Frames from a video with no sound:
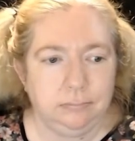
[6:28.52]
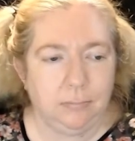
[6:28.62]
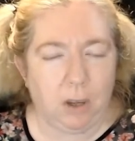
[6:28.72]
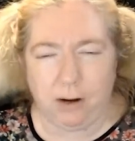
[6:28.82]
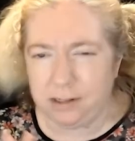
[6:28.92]

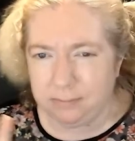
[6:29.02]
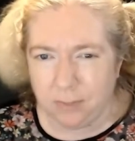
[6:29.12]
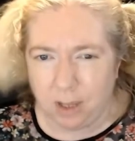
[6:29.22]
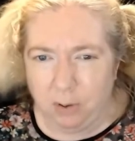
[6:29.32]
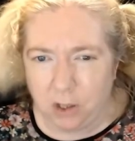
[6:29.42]
Alright,
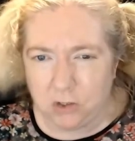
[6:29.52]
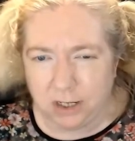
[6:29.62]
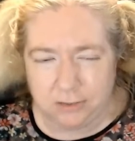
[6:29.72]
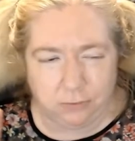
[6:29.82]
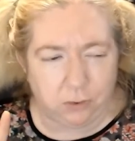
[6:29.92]
I
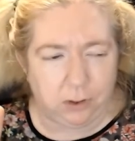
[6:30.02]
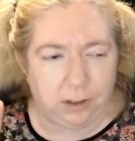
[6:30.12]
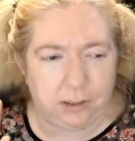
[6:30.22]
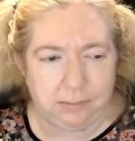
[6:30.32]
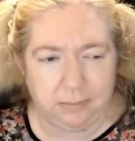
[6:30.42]
apologize
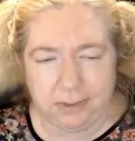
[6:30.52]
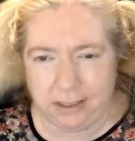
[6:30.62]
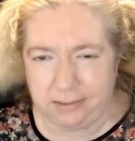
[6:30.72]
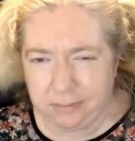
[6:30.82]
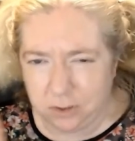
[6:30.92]
for
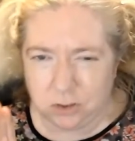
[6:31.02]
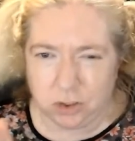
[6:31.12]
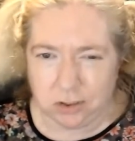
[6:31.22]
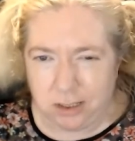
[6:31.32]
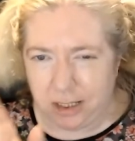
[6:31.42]

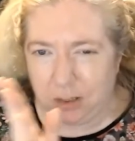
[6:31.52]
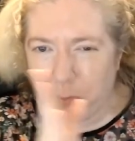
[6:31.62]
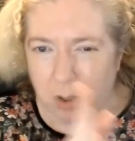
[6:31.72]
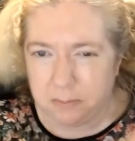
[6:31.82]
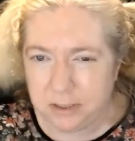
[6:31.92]
the
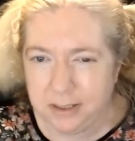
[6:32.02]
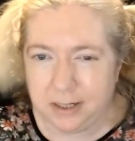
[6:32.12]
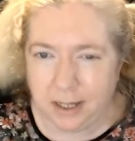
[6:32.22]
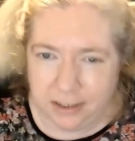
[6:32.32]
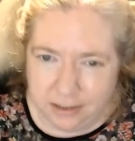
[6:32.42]
abrupt
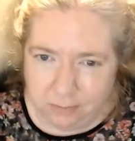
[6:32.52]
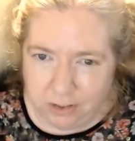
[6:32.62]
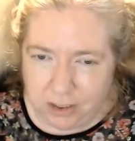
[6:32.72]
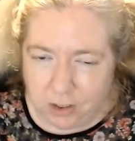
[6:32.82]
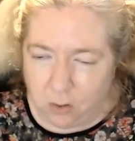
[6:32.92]
cut in the
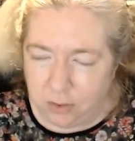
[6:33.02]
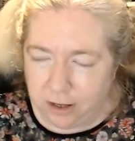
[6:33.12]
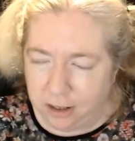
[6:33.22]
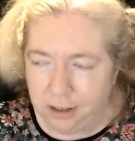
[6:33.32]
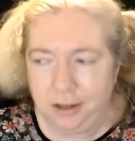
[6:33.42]
video
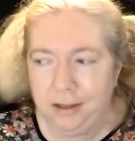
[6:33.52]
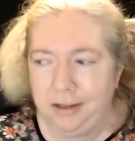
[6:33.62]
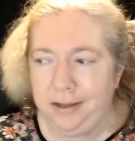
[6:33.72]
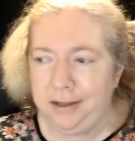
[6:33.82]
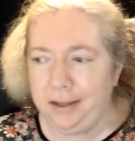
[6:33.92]
there.
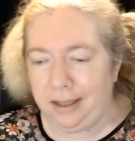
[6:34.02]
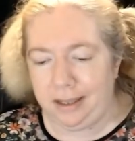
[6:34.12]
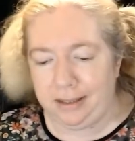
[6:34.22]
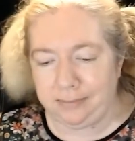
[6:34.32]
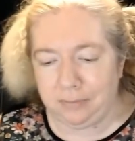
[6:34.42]

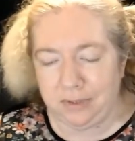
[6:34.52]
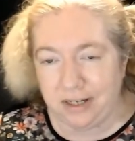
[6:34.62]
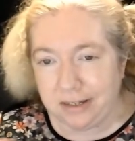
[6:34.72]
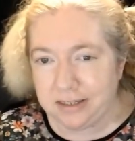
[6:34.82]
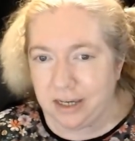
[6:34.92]
The
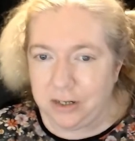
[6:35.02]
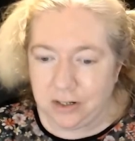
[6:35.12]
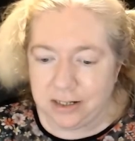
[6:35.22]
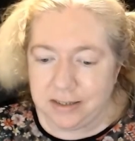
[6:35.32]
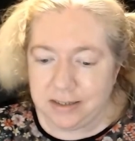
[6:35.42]
next cut you're
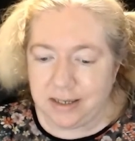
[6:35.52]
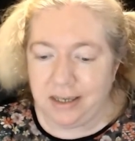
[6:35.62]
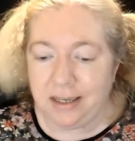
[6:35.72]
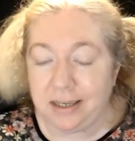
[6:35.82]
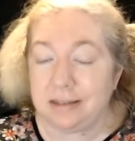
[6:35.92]
going to
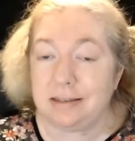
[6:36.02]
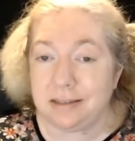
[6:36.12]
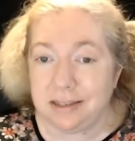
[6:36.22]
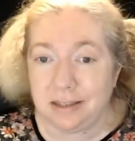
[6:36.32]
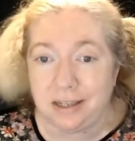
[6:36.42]
see
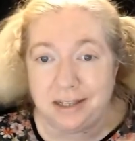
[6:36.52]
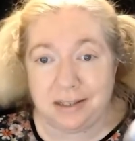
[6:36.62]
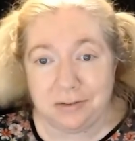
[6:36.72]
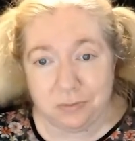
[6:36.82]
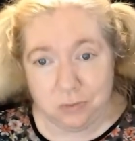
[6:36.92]
is
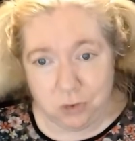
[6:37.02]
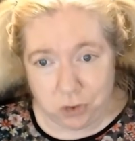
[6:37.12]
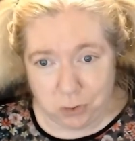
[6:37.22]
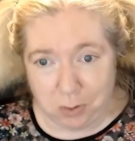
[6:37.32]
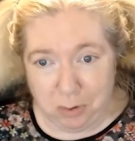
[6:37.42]
the
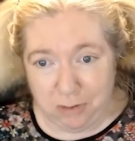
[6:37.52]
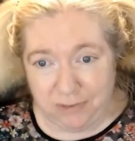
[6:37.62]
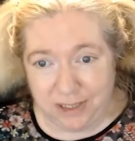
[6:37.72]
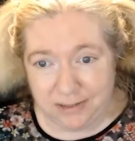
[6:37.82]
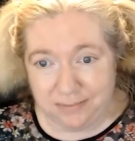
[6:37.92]
jewelry
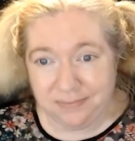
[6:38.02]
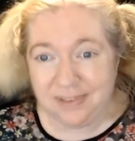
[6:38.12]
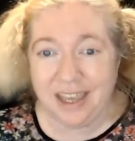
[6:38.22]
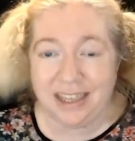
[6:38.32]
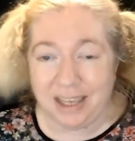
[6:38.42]
reveal,
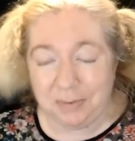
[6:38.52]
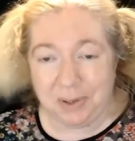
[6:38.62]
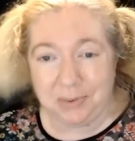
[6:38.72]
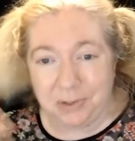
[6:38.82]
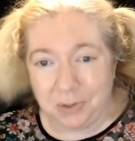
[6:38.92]
and then
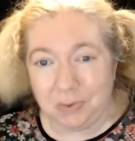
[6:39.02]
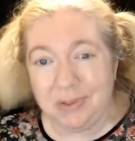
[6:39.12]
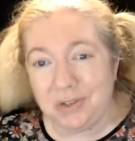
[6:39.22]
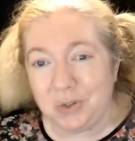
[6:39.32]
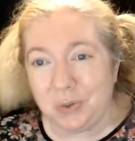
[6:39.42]
we will do
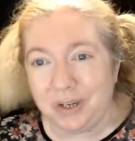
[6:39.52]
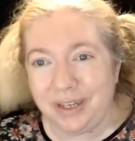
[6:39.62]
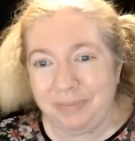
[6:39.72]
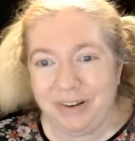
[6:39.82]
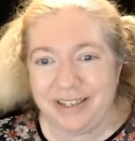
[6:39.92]
the jewelry
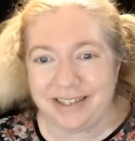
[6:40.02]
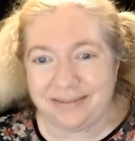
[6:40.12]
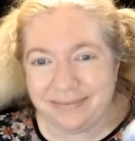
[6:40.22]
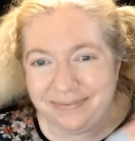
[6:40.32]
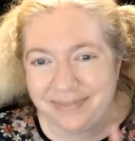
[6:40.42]

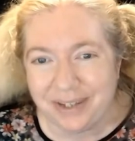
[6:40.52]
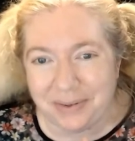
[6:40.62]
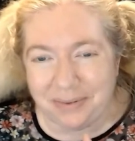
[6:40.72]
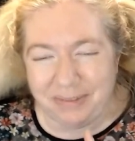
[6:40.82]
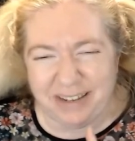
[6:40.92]
appraisal. So
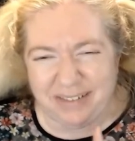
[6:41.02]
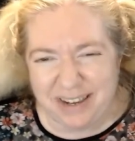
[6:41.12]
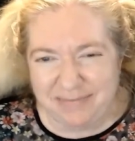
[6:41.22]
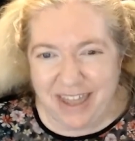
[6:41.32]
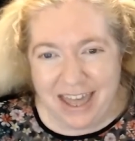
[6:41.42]
we'll be
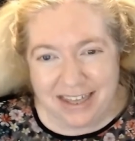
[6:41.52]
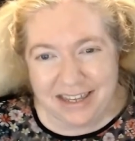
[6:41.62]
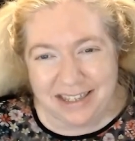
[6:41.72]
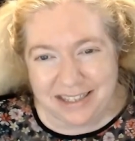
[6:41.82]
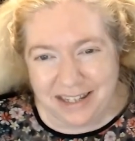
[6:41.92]
right
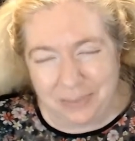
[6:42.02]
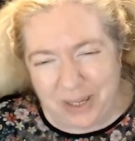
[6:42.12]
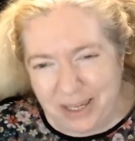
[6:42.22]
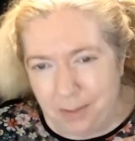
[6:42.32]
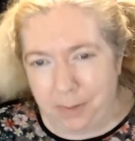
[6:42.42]
back. It's going to be
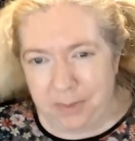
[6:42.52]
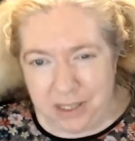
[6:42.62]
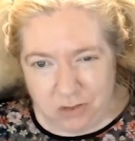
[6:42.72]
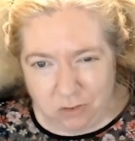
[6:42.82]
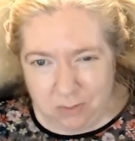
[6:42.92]
a couple
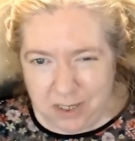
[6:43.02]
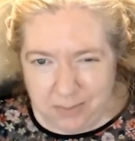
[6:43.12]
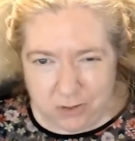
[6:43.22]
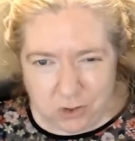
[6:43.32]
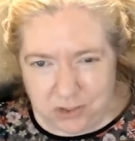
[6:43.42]
minutes for me,
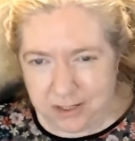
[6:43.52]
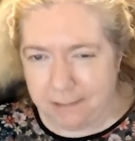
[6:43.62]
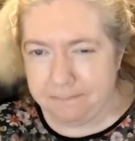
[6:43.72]
but just a